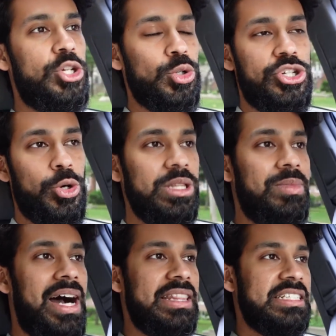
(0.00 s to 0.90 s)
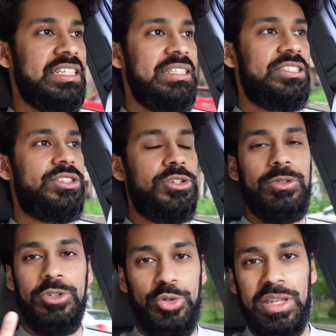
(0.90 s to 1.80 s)
showing the behind the scenes,
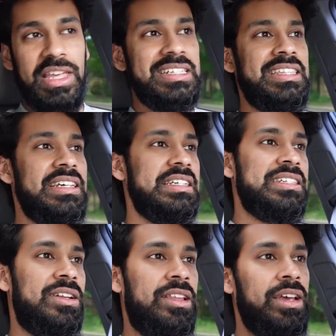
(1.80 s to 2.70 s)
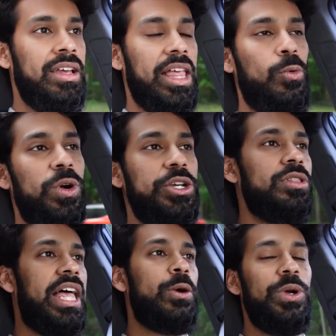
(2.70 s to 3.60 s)
through doing things like this. And like, what do you
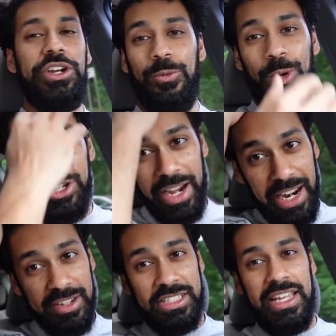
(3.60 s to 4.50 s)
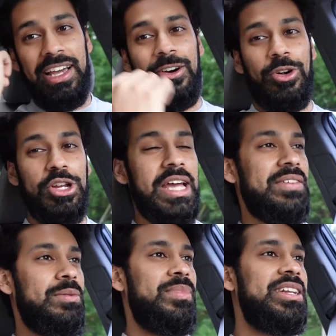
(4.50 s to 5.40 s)
like when your hair's down, or you
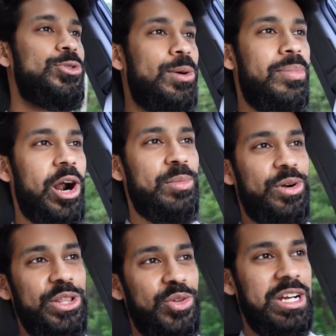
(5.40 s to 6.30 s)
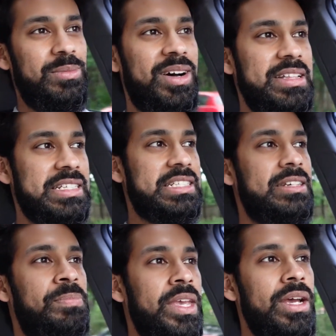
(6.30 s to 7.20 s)
haven't been to a barber in 3 months?
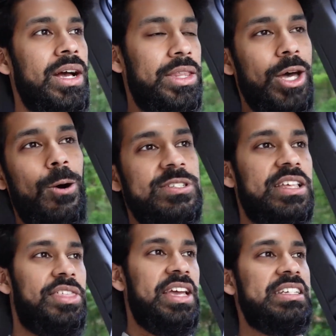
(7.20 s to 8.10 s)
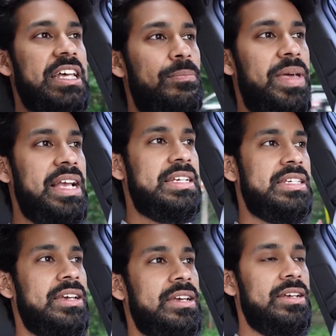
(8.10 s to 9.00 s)
Those are the things that make
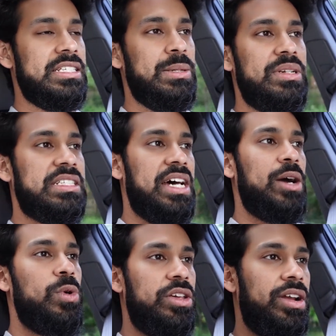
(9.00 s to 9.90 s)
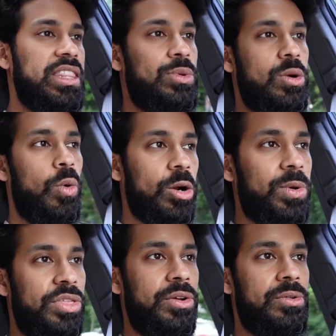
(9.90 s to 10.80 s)
someone decide whether or not they want to work
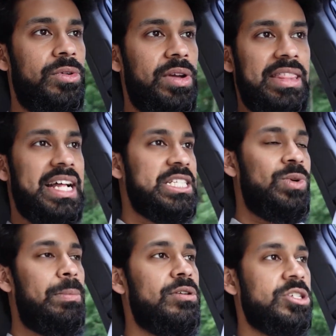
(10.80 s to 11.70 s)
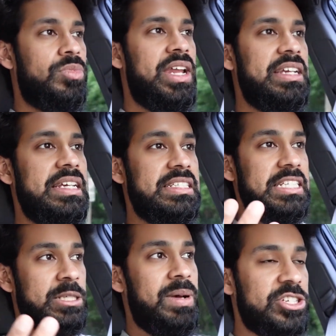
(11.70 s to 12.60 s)
with you. And that's why personal branding is
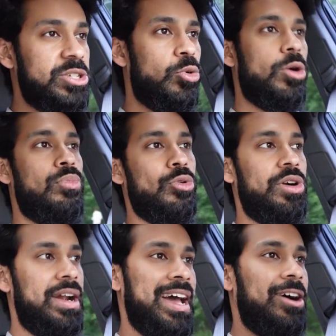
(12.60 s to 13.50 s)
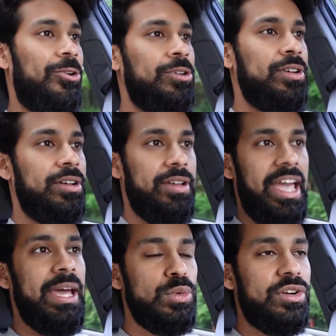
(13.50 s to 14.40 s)
especially more important now
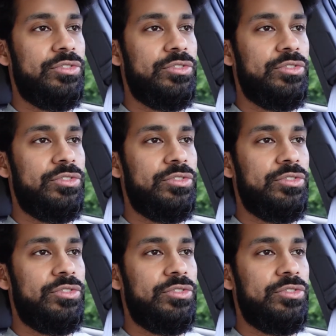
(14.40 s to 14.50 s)
and moving